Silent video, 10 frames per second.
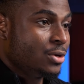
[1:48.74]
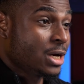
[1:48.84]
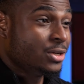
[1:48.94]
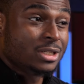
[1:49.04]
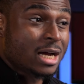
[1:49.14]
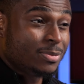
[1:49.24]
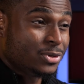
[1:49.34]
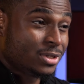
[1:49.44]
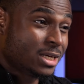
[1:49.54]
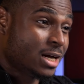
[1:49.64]
You can use the app to
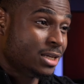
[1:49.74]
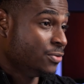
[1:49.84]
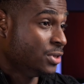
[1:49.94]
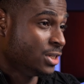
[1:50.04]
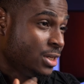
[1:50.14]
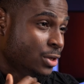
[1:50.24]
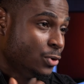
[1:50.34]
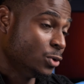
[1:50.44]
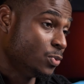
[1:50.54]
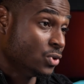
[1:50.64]
scan if it's in a good